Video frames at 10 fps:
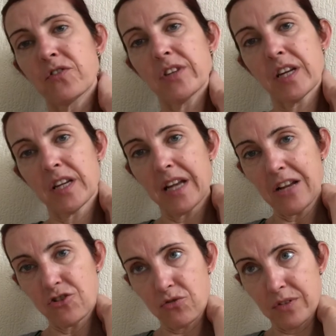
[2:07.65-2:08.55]
the
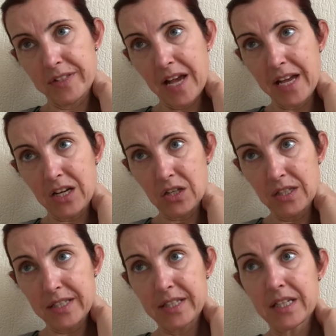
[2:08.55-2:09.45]
natural
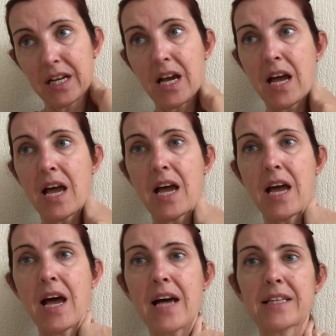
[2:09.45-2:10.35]
cycles,
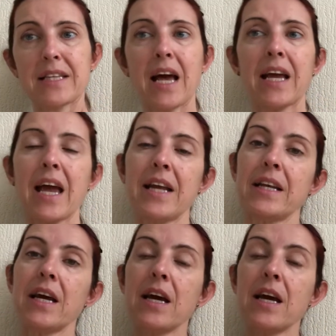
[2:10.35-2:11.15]
as again,